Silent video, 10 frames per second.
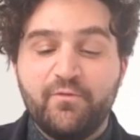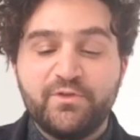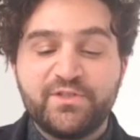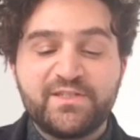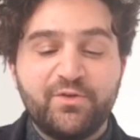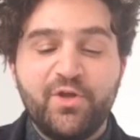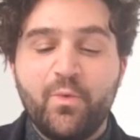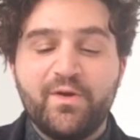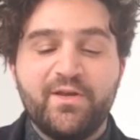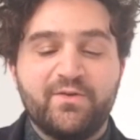which is still
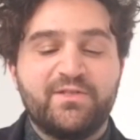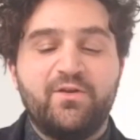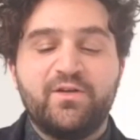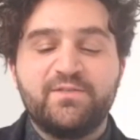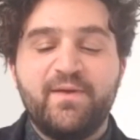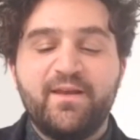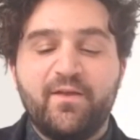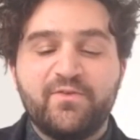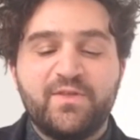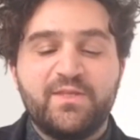nowhere near as long as many
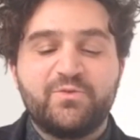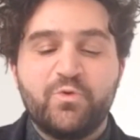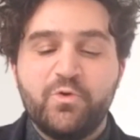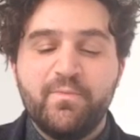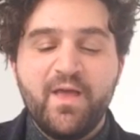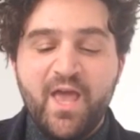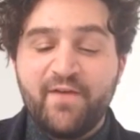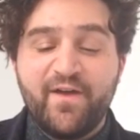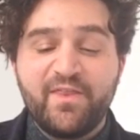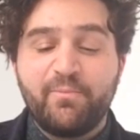others in this room
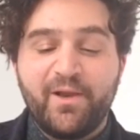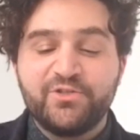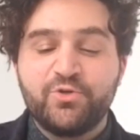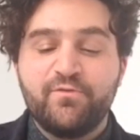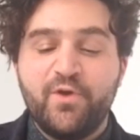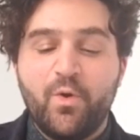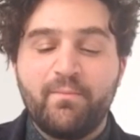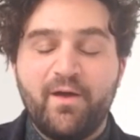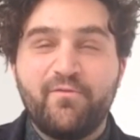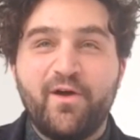have had the pleasure of knowing
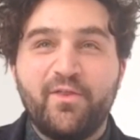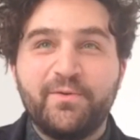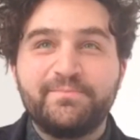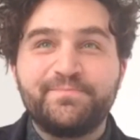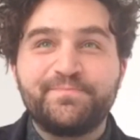my father.